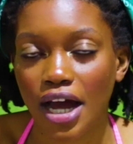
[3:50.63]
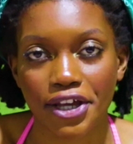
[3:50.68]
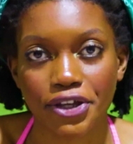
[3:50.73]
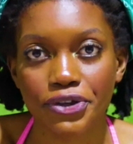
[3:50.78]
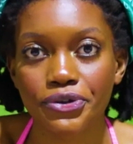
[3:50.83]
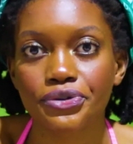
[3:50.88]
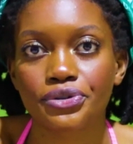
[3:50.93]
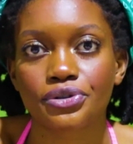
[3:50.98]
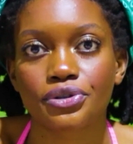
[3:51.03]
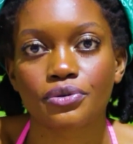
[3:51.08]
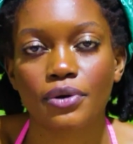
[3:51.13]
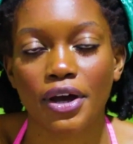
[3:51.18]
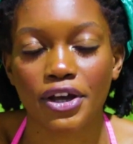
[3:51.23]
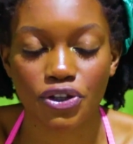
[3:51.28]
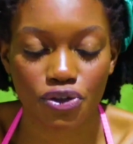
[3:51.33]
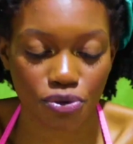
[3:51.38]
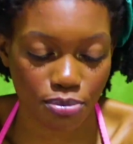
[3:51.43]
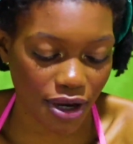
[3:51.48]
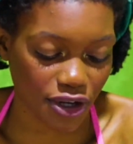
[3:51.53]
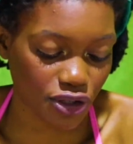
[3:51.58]
I used to
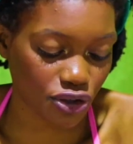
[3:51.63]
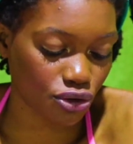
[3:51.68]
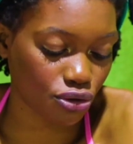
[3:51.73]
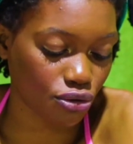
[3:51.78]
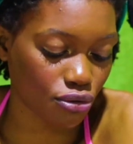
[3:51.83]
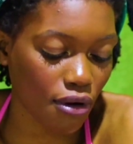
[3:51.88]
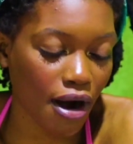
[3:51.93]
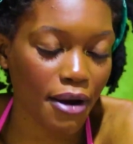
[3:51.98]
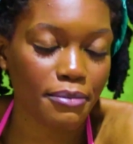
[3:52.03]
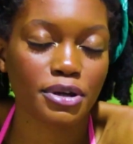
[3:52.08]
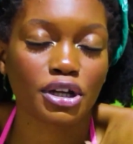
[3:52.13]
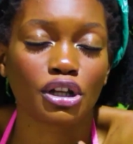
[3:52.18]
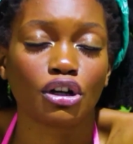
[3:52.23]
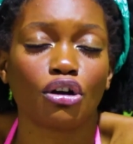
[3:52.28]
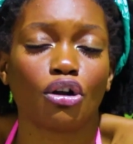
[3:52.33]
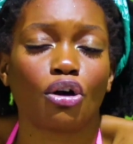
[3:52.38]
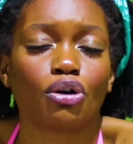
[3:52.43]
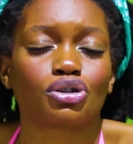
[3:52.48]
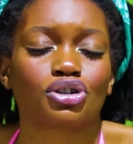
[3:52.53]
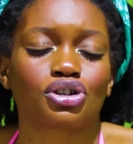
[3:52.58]
buy scrubbing
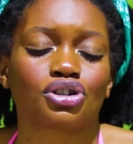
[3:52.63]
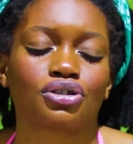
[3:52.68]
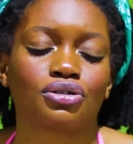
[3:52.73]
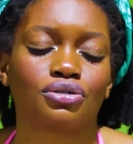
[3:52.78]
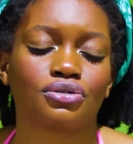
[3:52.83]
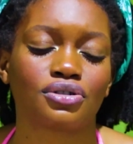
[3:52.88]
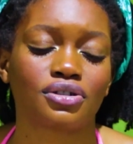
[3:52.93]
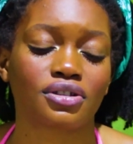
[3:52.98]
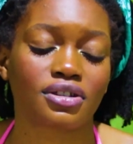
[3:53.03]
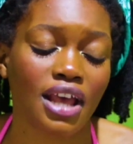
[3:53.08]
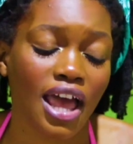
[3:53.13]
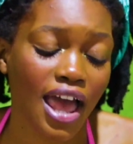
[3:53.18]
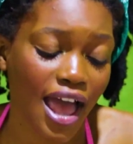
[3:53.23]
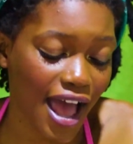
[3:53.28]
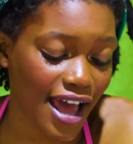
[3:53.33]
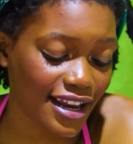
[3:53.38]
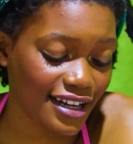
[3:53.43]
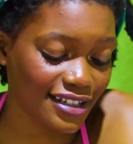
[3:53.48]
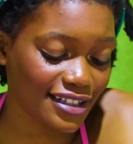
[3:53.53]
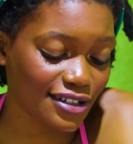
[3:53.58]
lotions
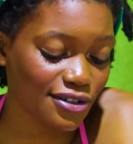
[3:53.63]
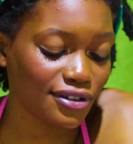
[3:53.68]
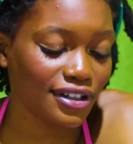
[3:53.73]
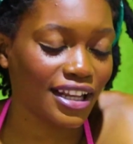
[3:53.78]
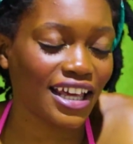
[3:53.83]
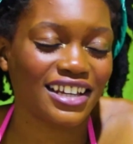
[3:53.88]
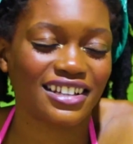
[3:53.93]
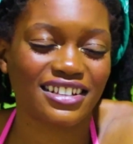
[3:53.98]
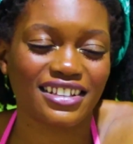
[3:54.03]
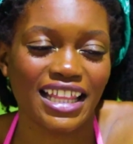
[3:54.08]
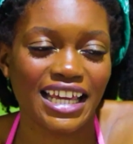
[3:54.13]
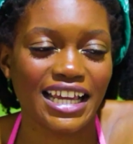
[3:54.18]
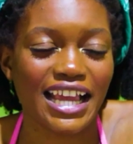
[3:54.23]
and it's got like